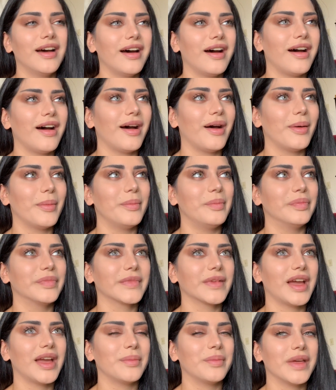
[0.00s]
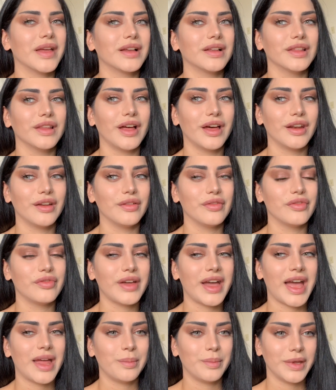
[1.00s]
I make a lot of
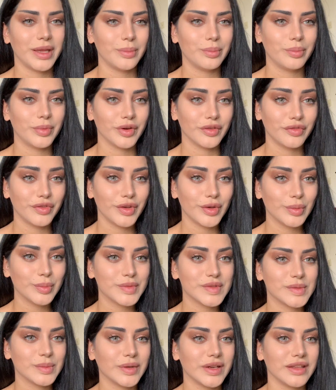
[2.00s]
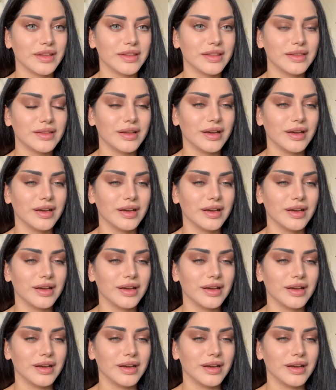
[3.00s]
handmade perfumes with